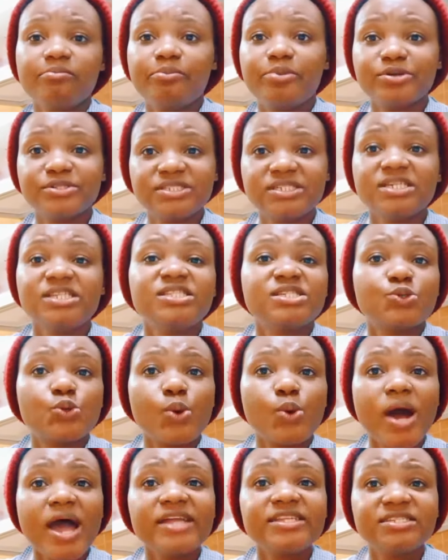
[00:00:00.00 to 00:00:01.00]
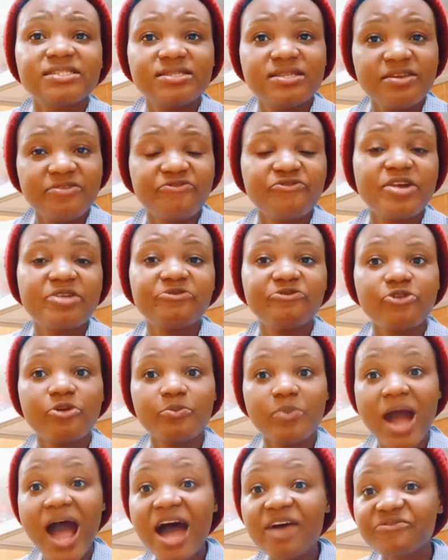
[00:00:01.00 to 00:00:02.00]
but it's quite different
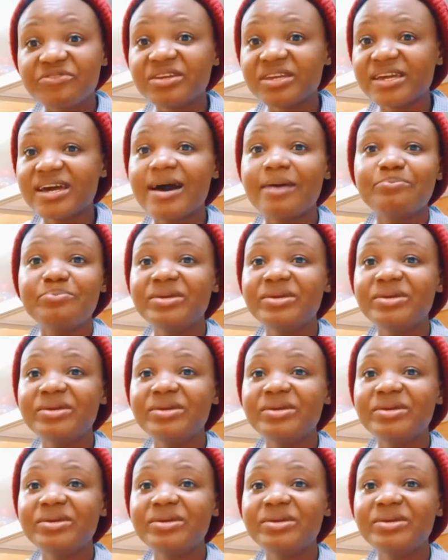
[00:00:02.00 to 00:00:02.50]
from Africa.